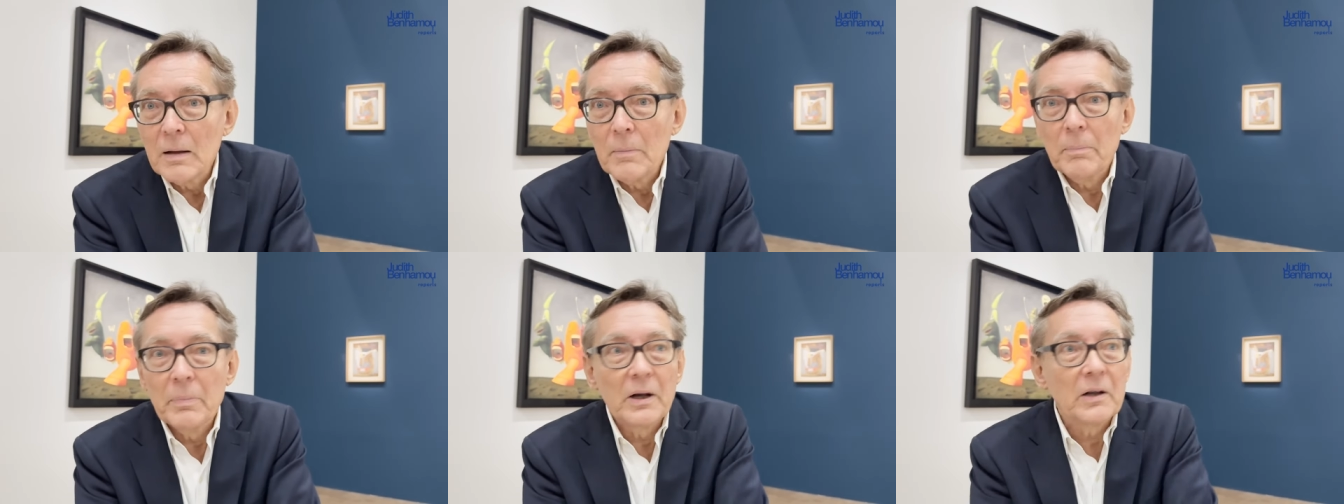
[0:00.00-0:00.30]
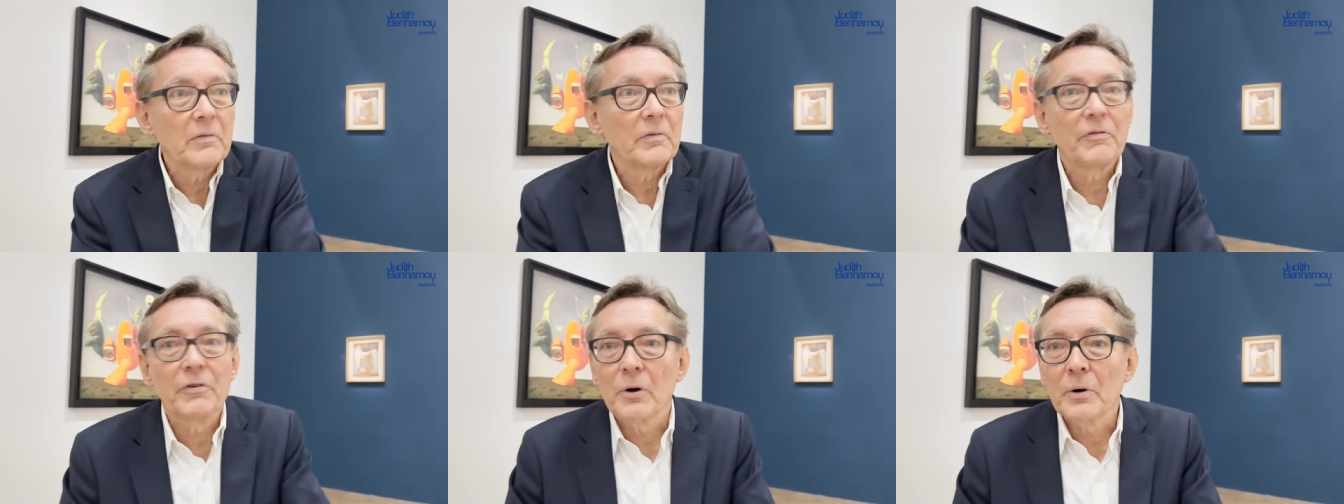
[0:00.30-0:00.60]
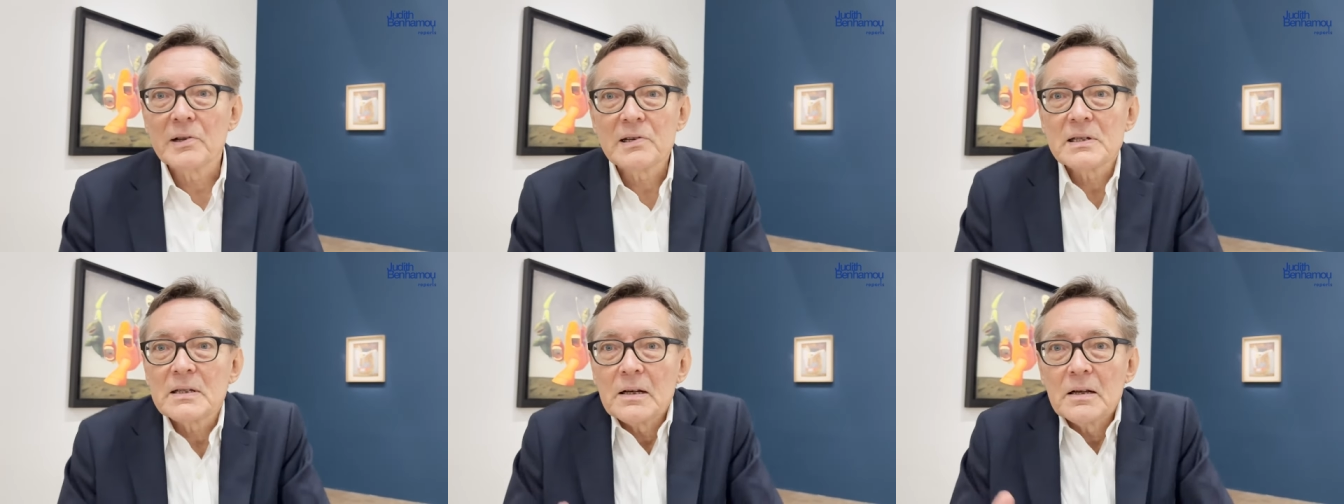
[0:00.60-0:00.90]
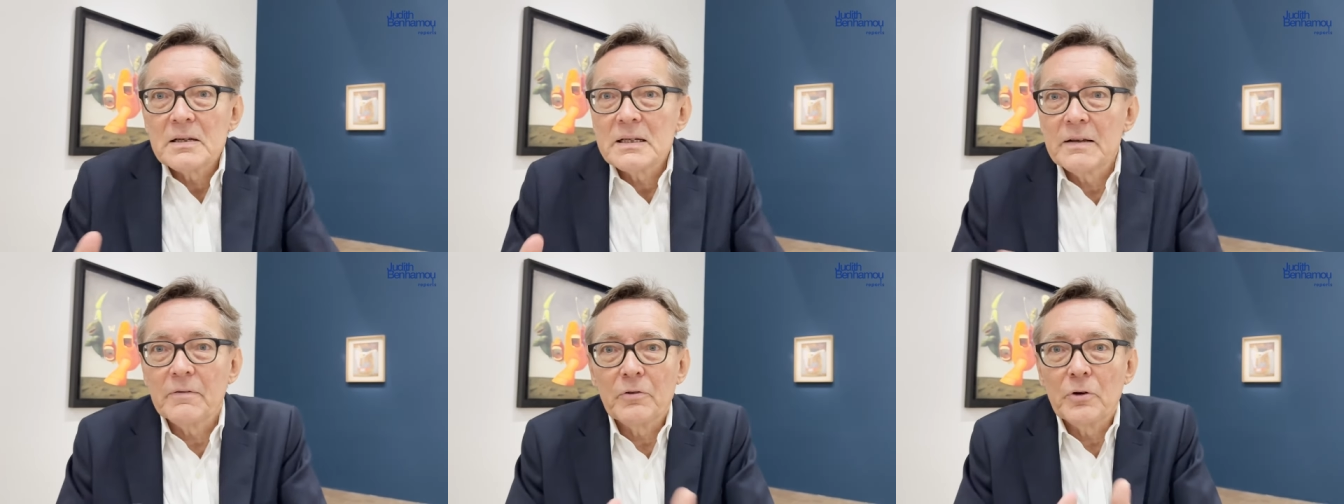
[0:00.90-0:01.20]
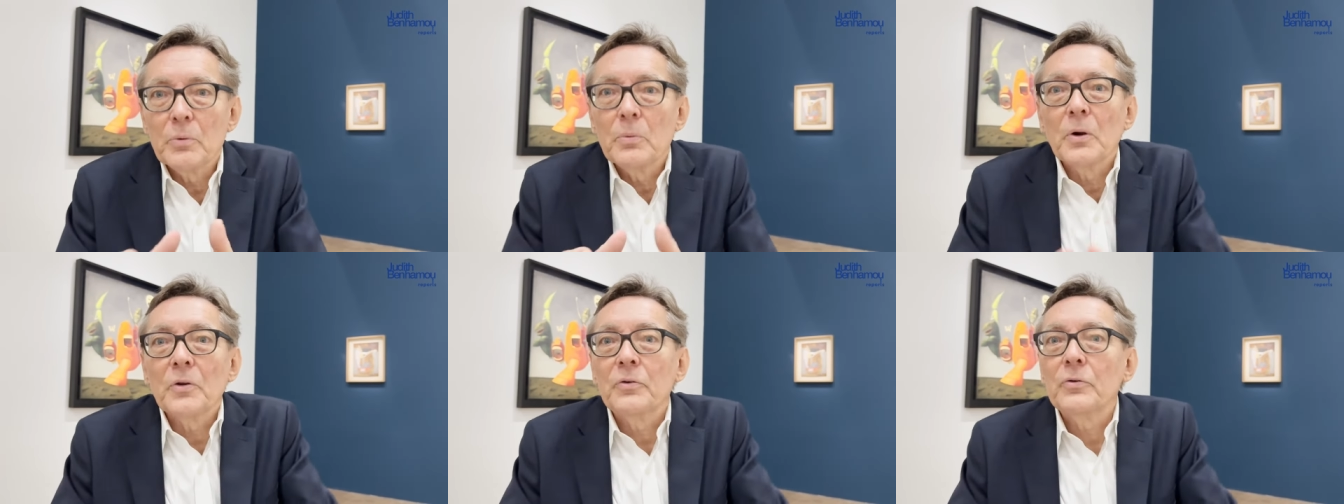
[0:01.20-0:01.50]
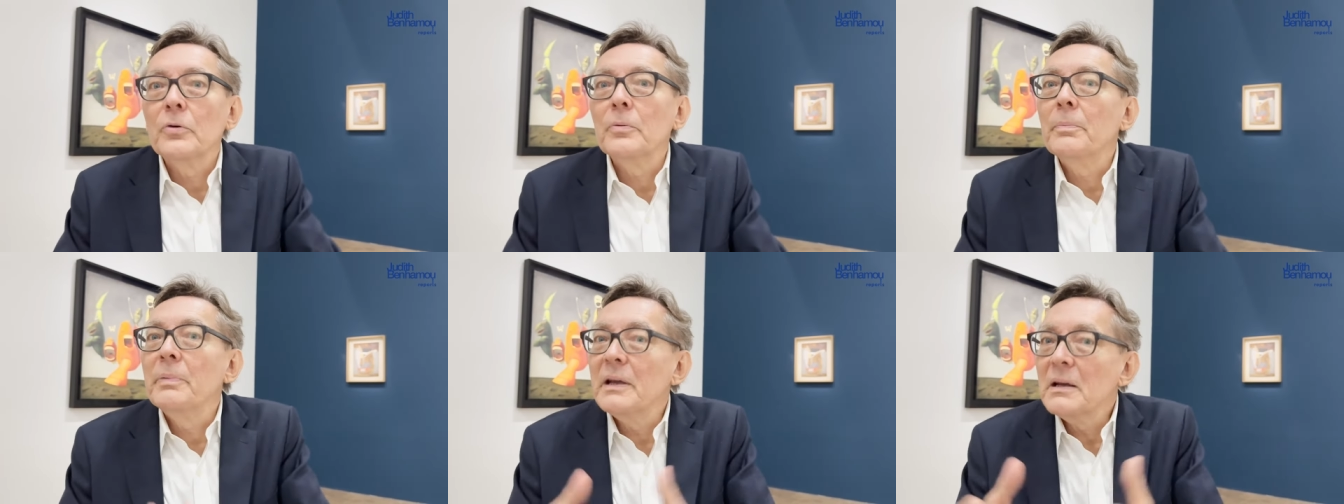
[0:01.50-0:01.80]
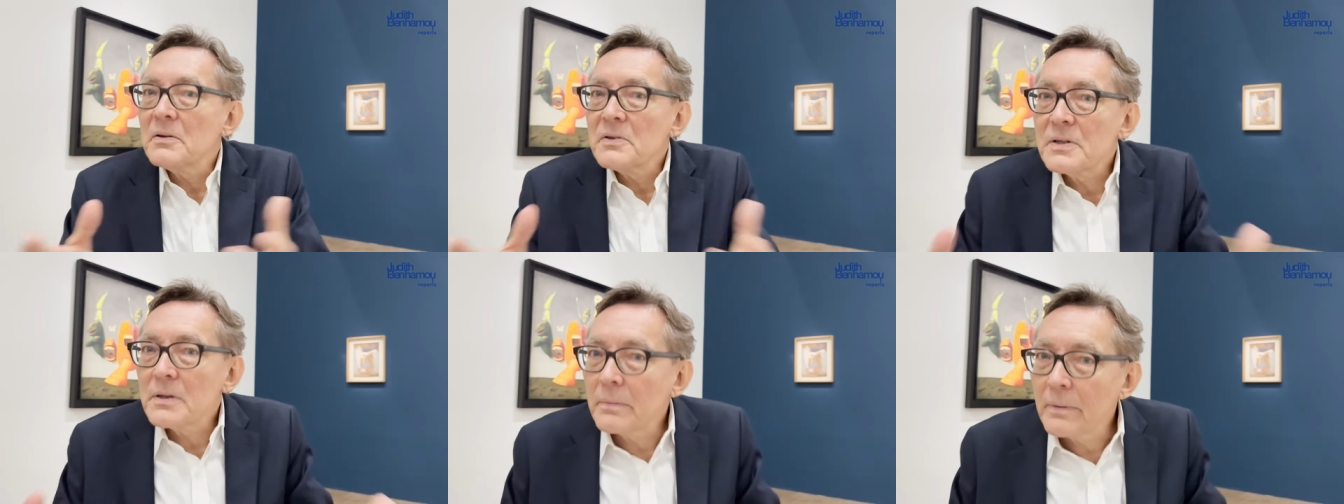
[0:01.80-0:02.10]
but for instance, if you want to be
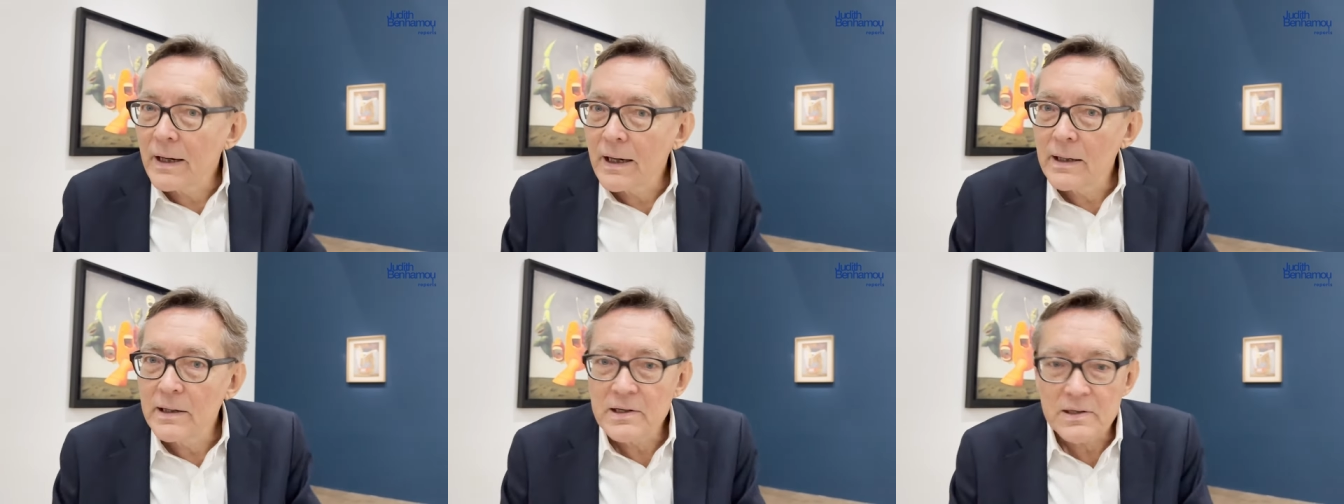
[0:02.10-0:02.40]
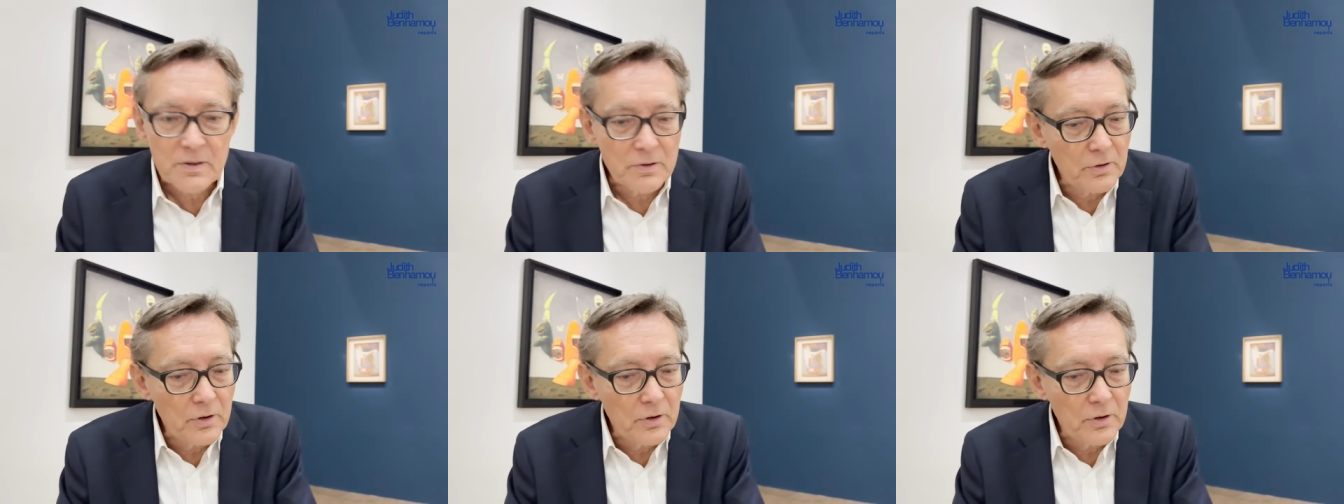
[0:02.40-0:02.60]
a surrealist,